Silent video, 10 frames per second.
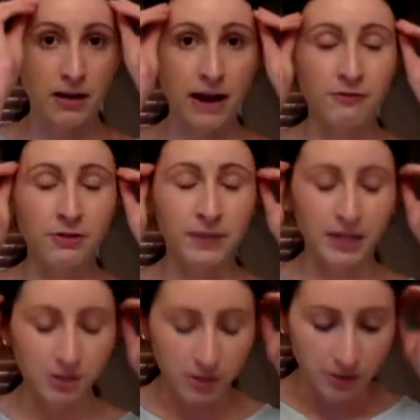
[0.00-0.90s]
and after
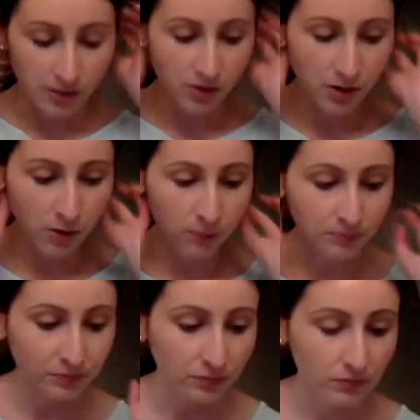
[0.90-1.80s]
pictures. So
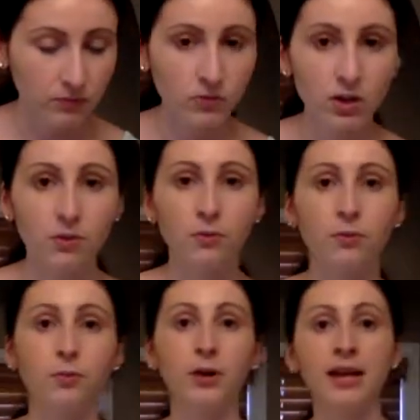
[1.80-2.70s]

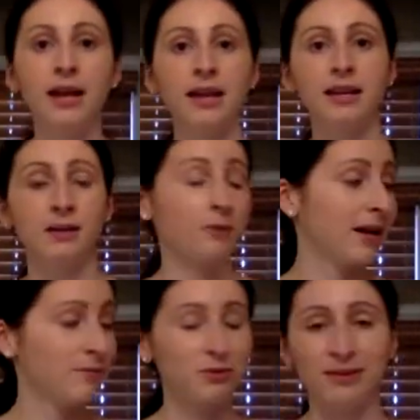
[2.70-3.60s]
why
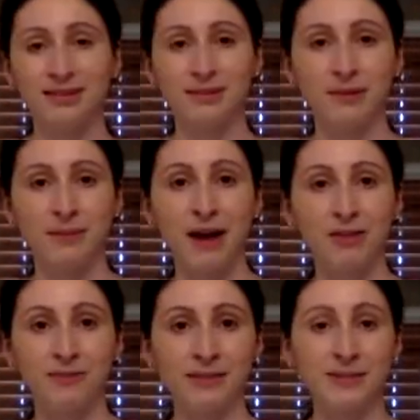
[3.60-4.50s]
I'm doing this in my
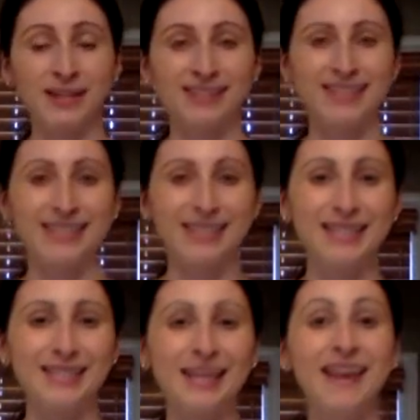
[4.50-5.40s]
bathroom is because this
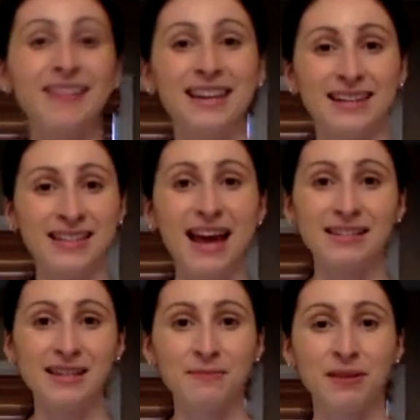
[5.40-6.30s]
is the exact
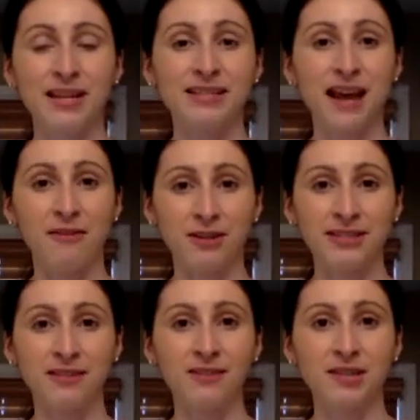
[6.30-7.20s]
same place every
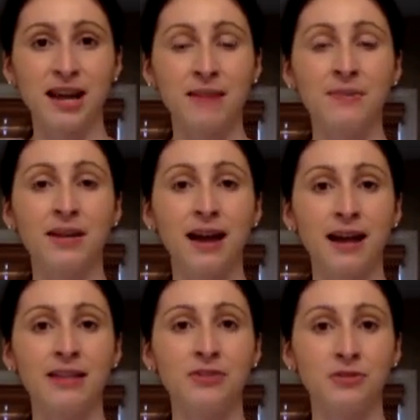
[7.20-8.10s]
single time that
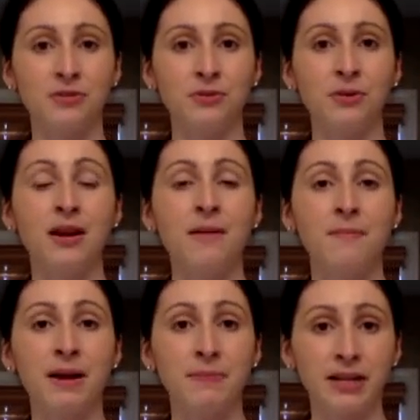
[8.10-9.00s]
I do
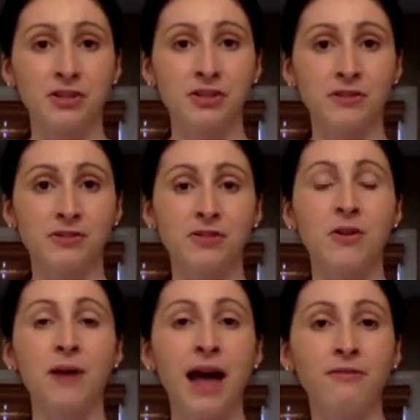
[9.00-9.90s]
my pictures.
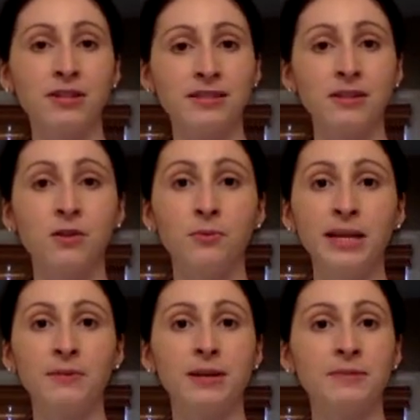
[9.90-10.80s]
So every single
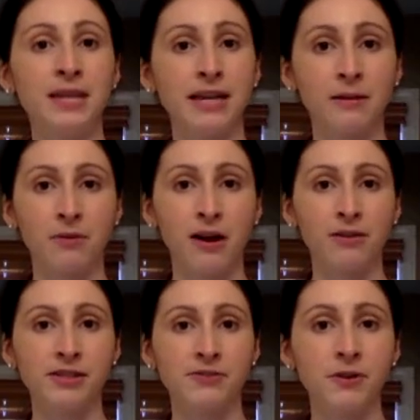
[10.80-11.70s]
week when I'm taking
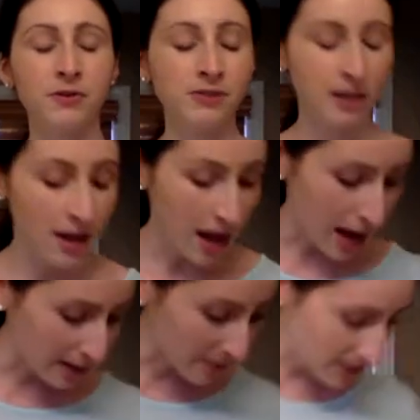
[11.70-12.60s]
progress photos,
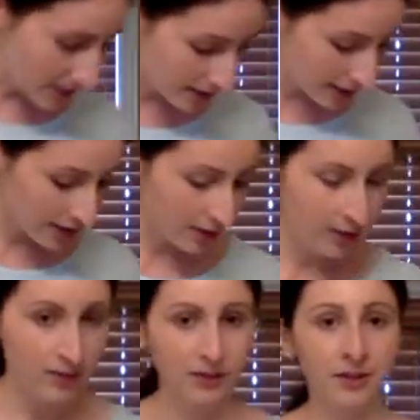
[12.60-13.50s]
I am standing
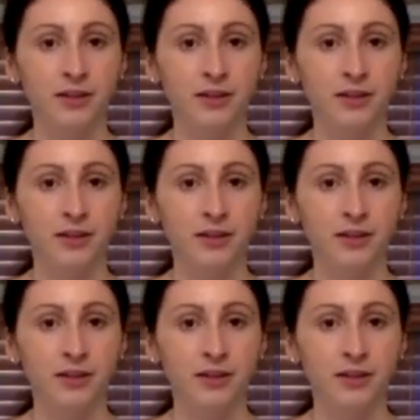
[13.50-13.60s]
here